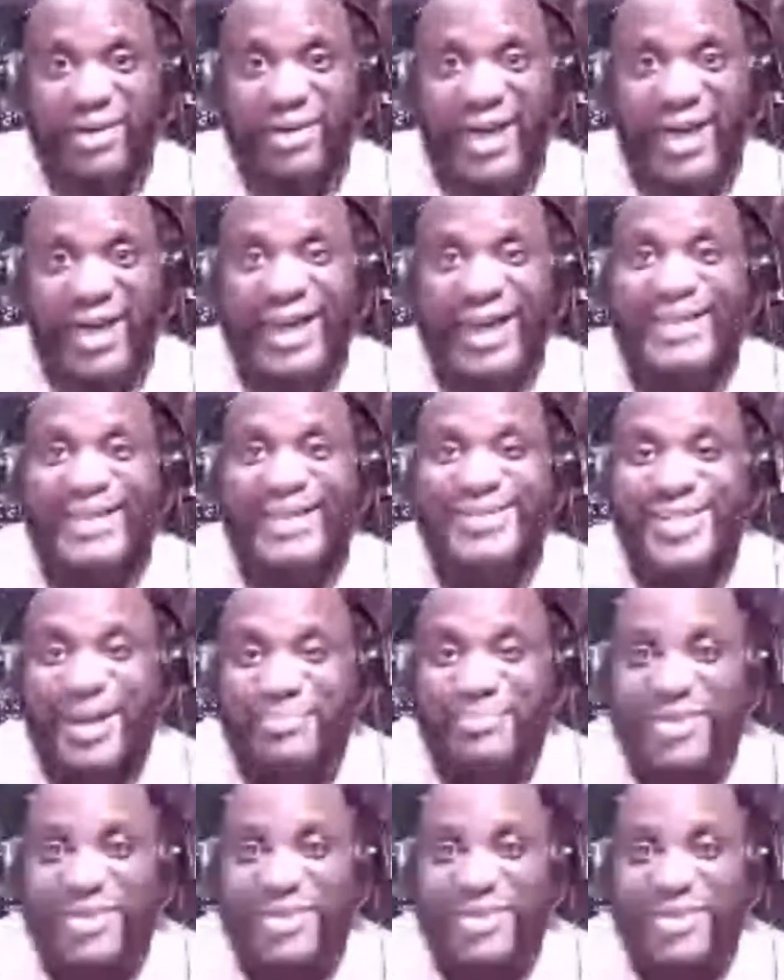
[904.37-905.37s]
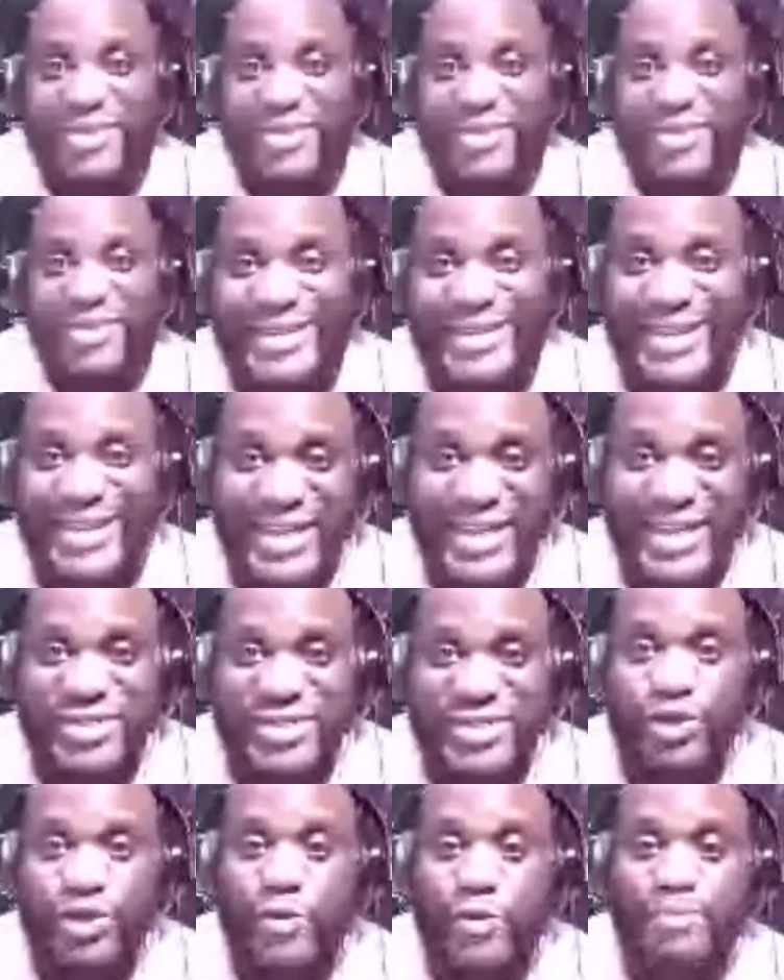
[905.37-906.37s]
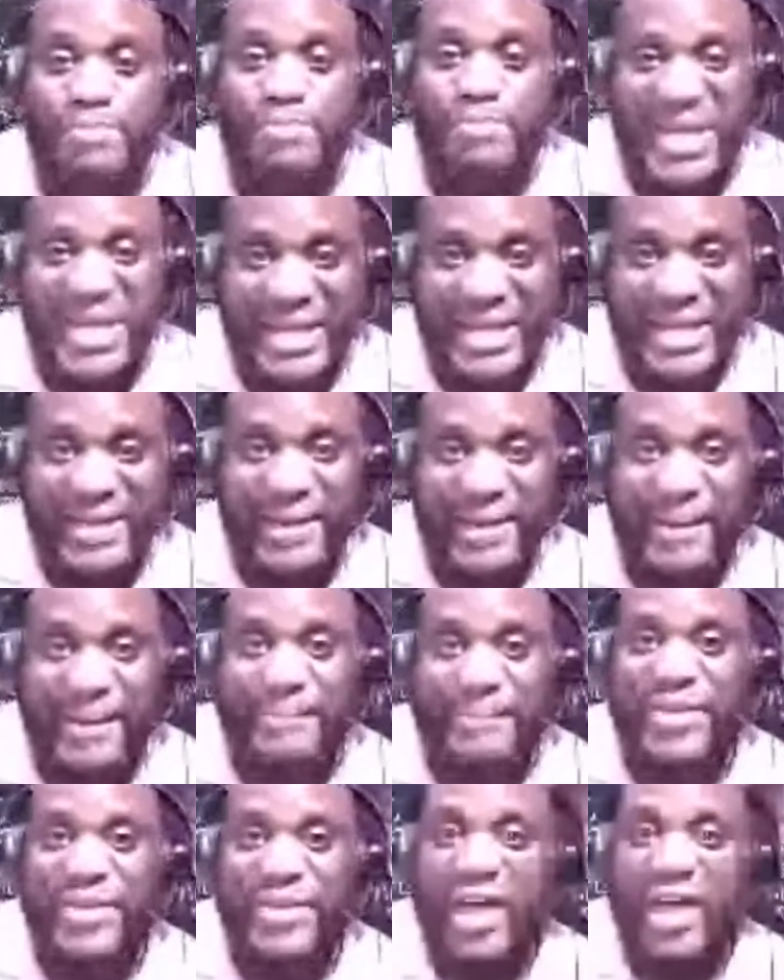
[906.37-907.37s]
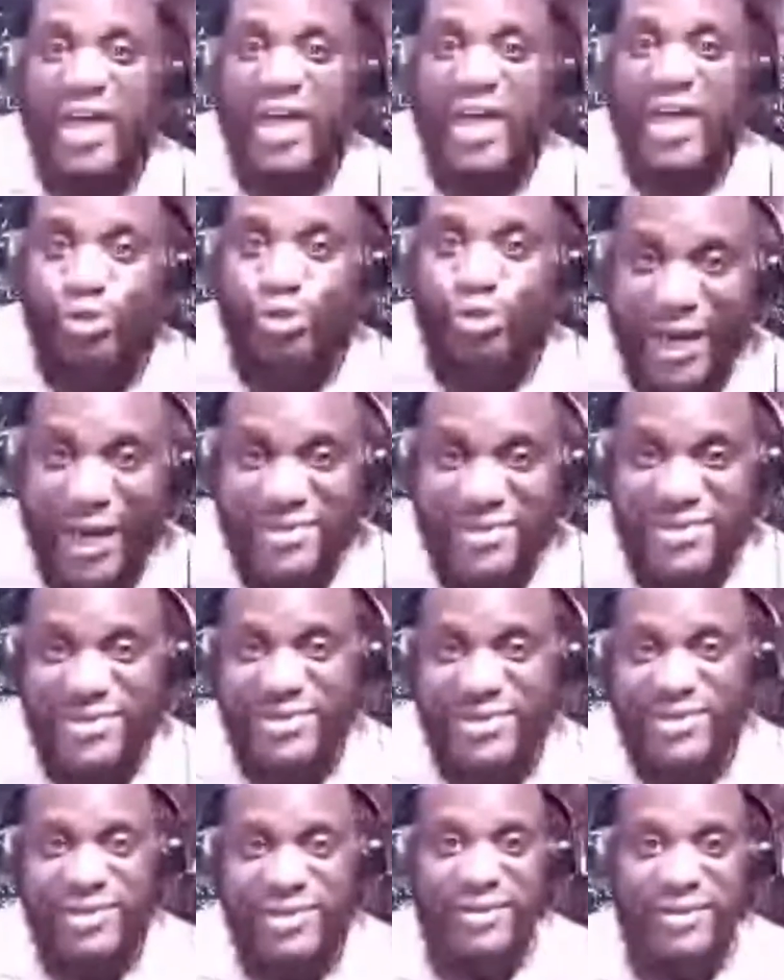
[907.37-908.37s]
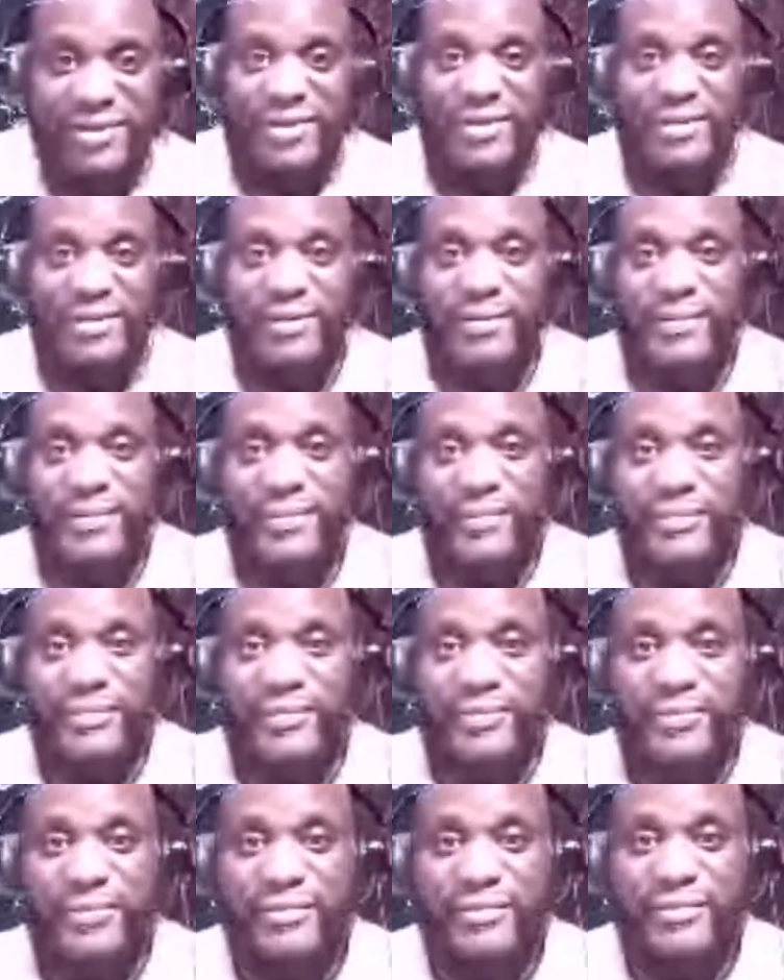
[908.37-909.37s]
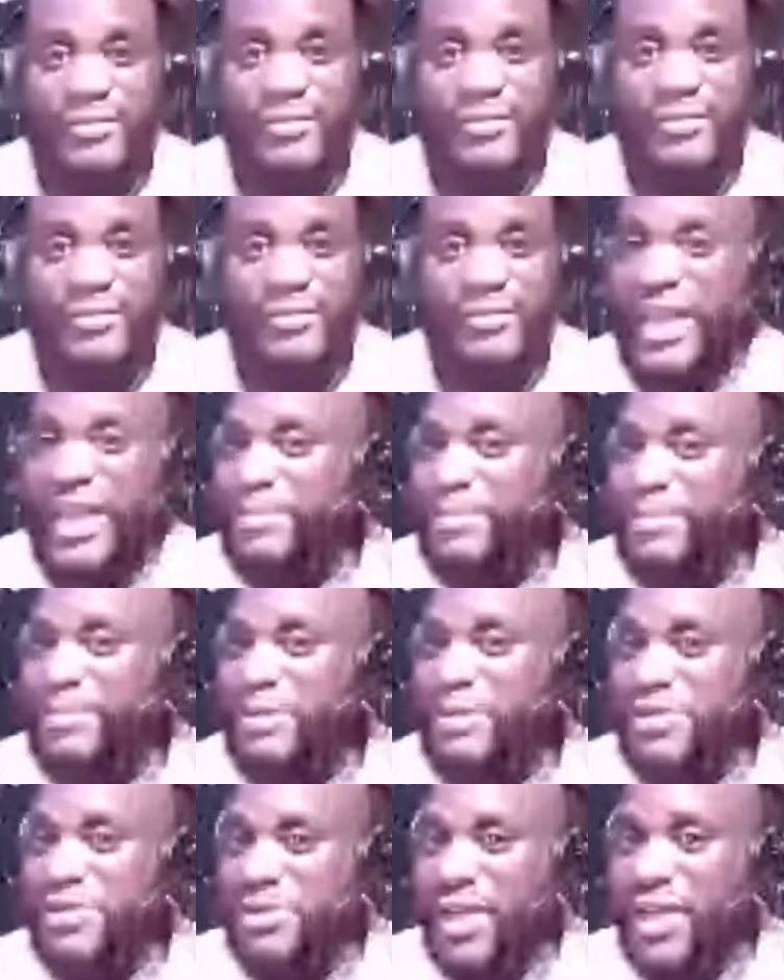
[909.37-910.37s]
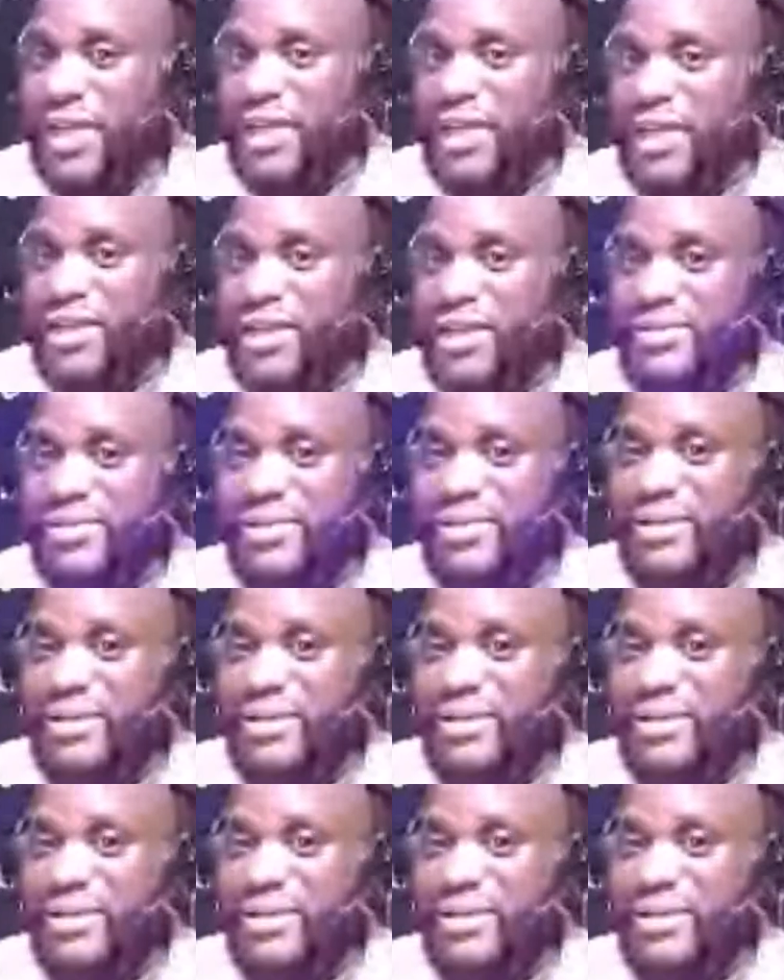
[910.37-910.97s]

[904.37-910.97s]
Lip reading: And it's something that needs to be addressed. It may not be what you think it is,